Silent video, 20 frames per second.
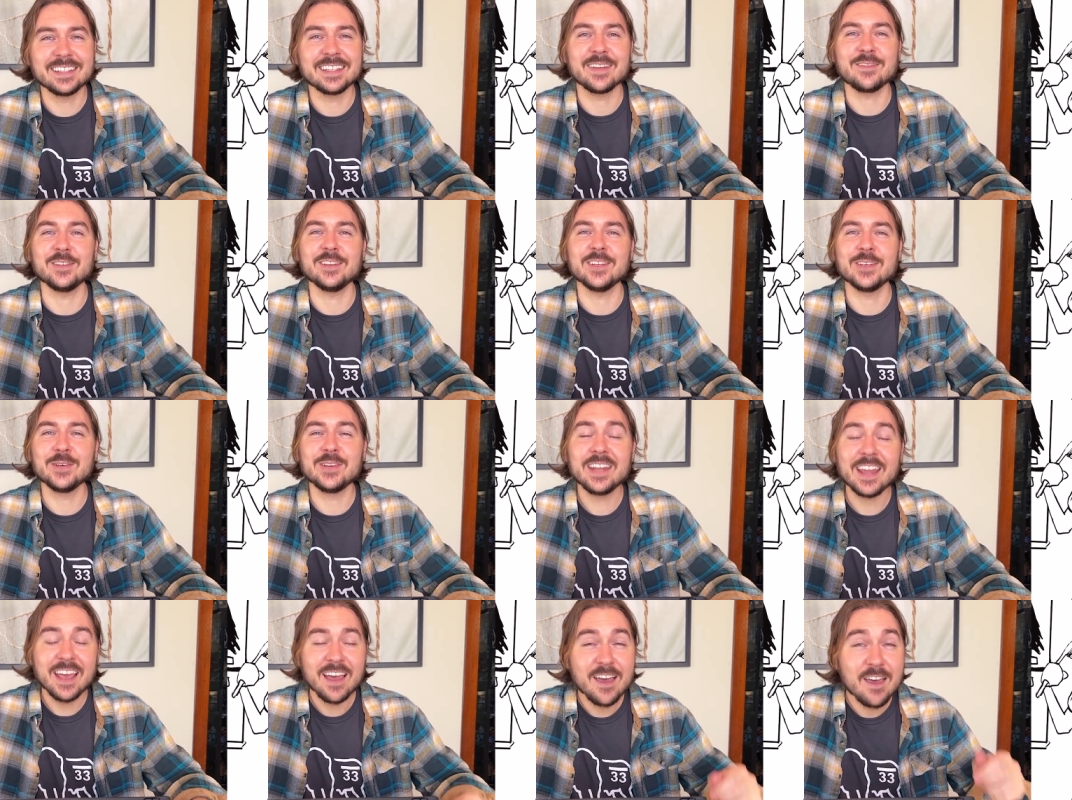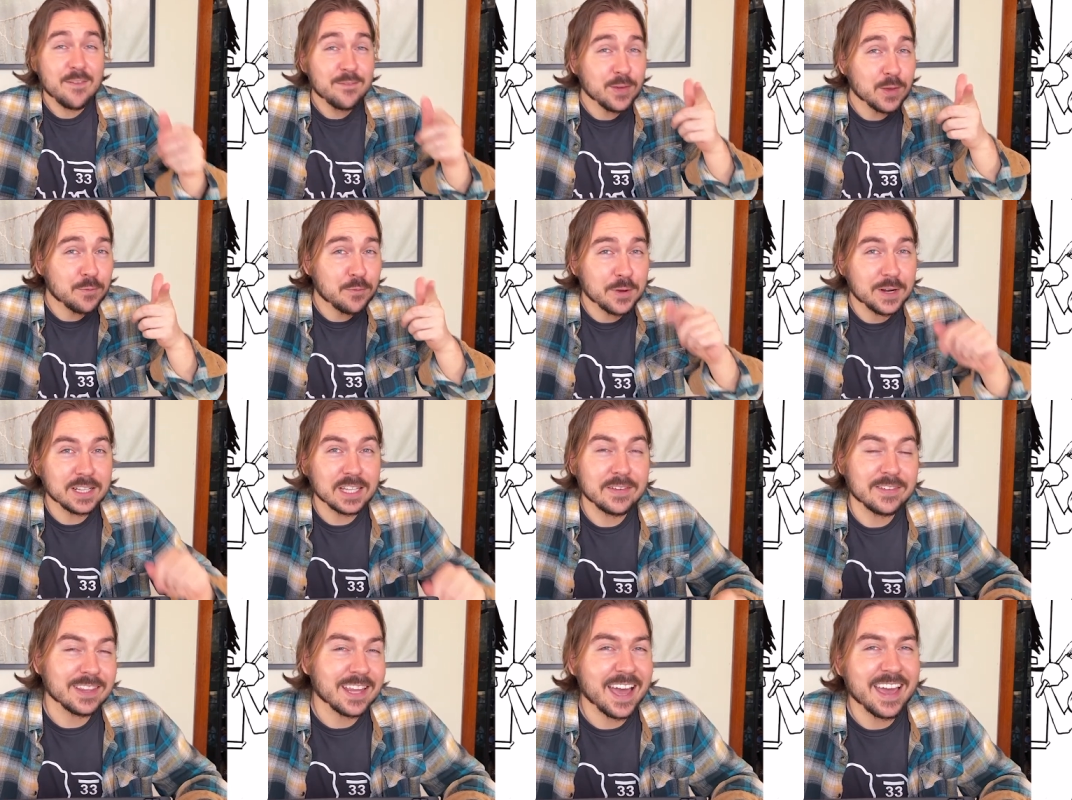If you did, feel free to
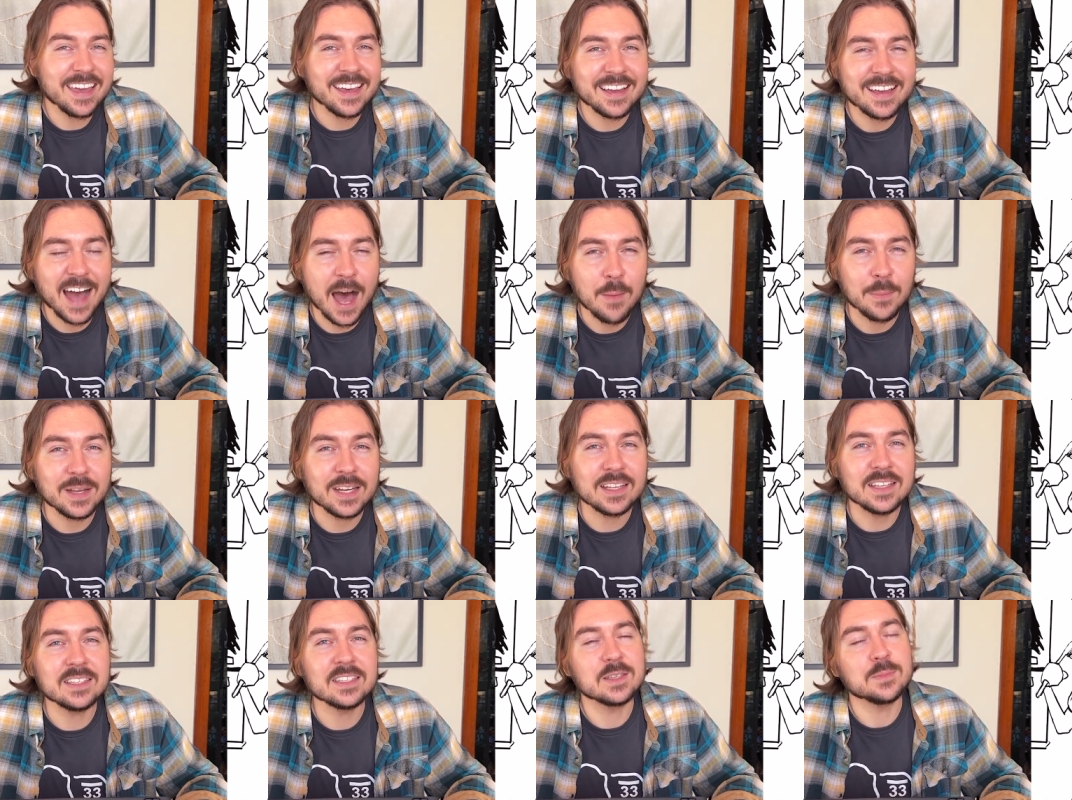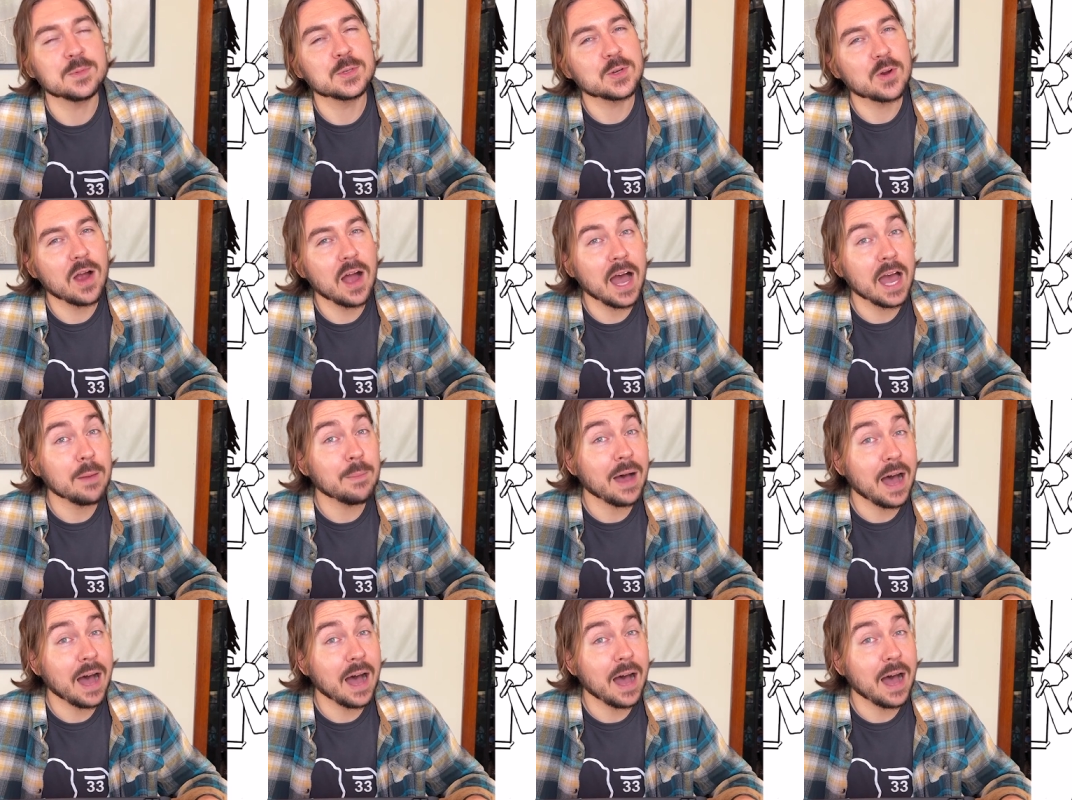leave a like, comment, and subscribe.